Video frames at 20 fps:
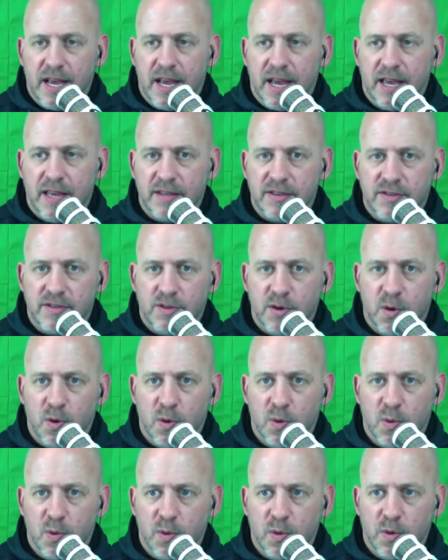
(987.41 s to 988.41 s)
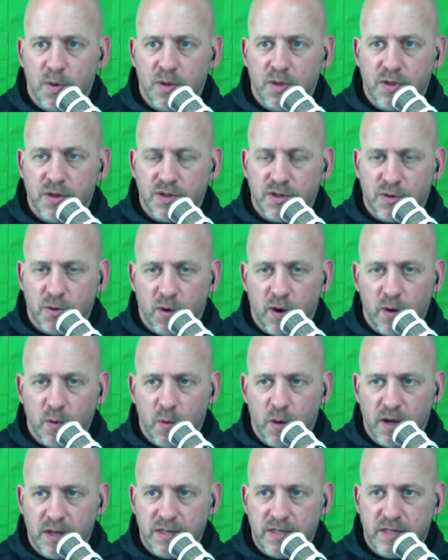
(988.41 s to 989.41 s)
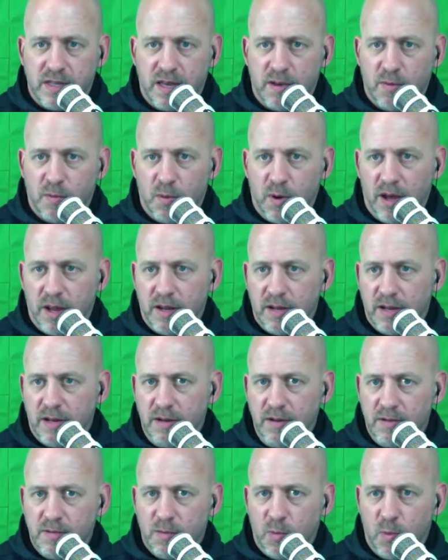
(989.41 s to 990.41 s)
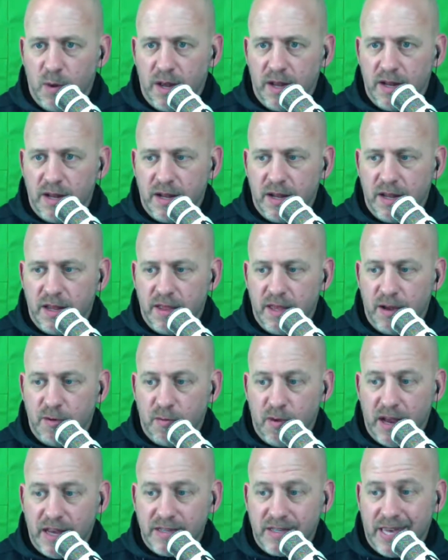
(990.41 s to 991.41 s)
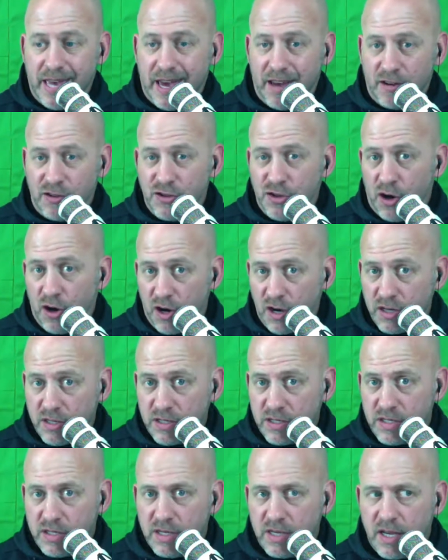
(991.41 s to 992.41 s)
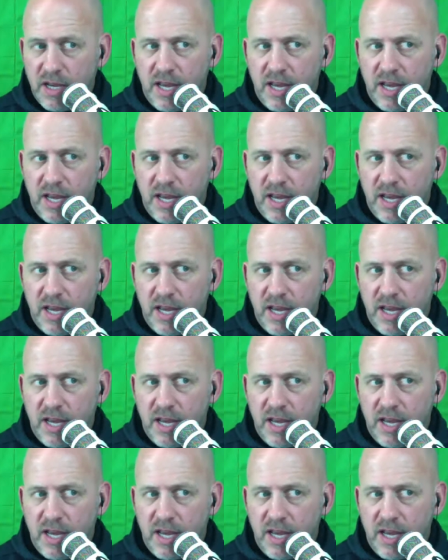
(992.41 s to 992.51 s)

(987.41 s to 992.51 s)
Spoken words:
And so the story was that when they raise cattle dogs,